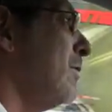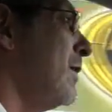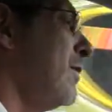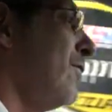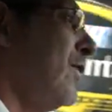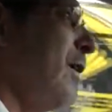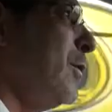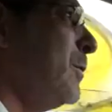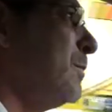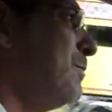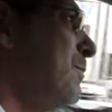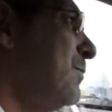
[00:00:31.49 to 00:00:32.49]
rear of the
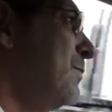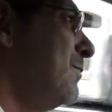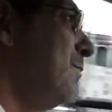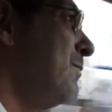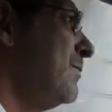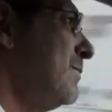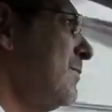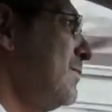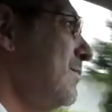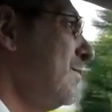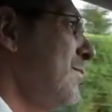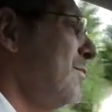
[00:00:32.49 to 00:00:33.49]
field.
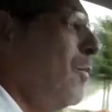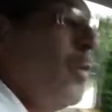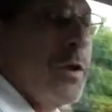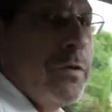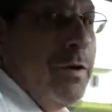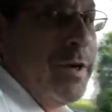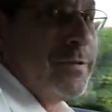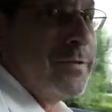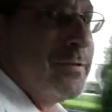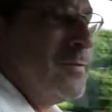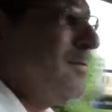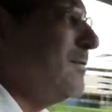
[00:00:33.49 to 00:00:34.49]
Won the race.